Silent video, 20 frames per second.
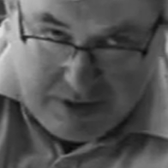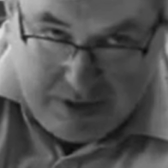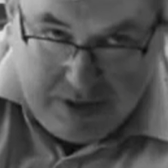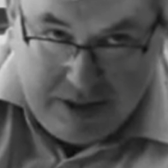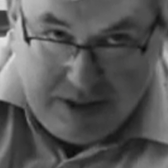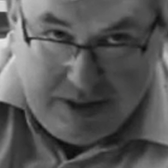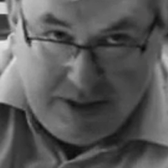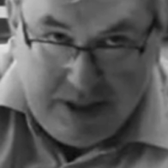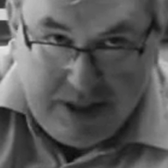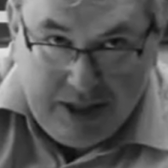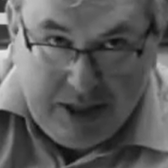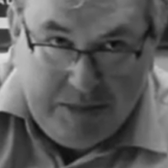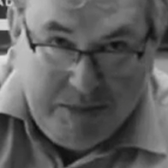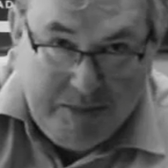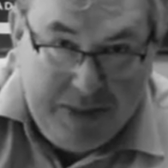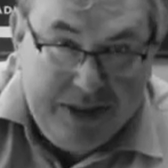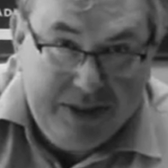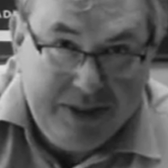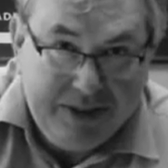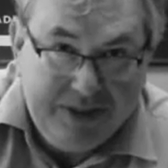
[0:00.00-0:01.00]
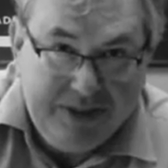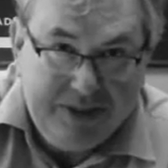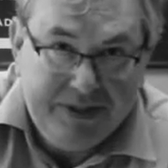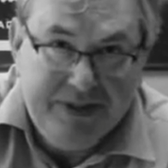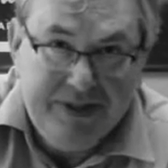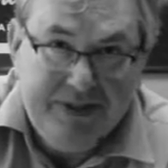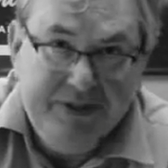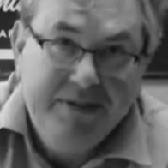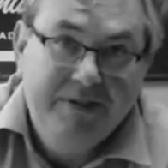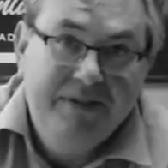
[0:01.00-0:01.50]
in her
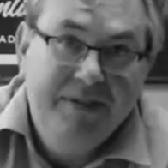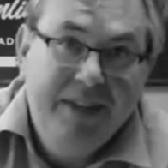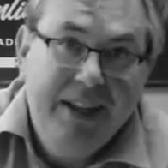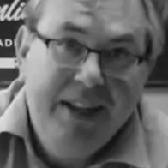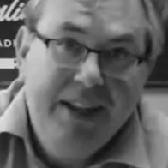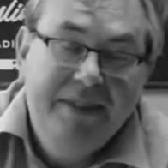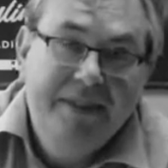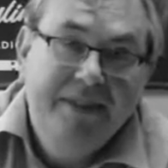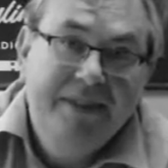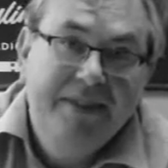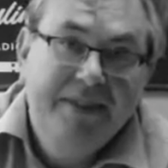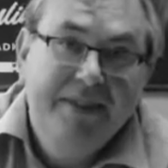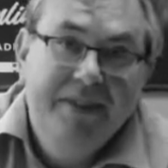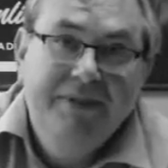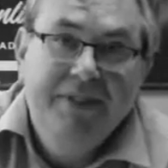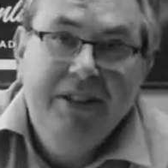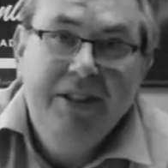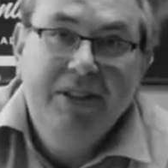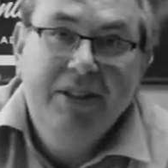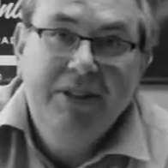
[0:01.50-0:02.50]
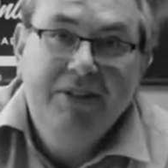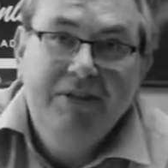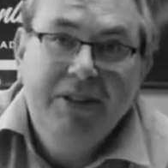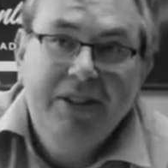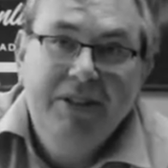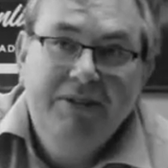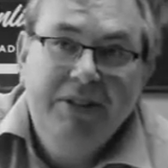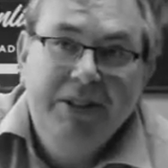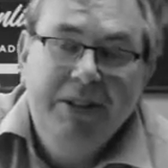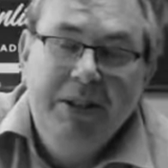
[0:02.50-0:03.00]
biggest hit of her
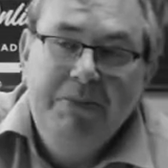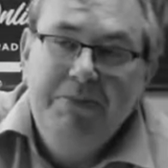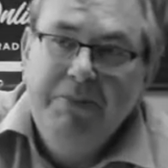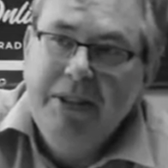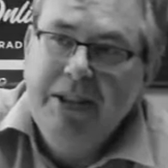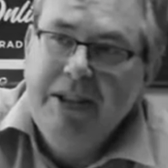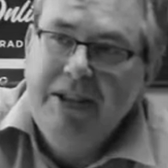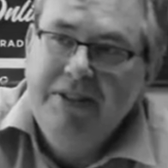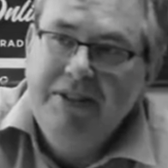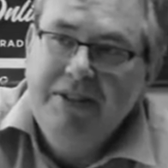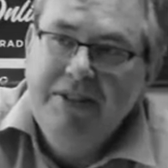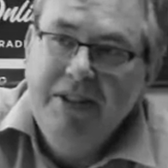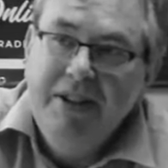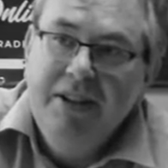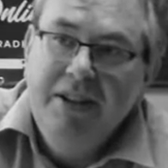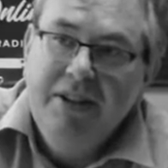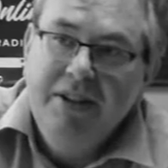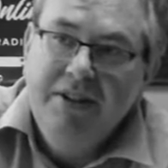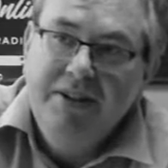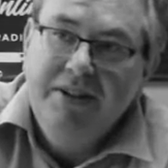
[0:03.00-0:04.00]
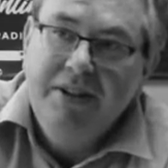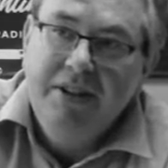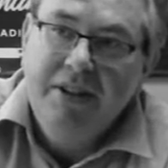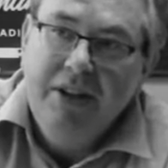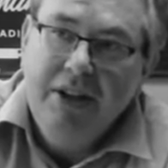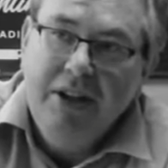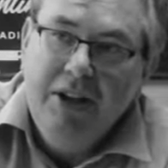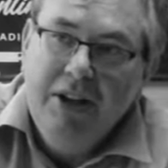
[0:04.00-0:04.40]
career really, plays a nurse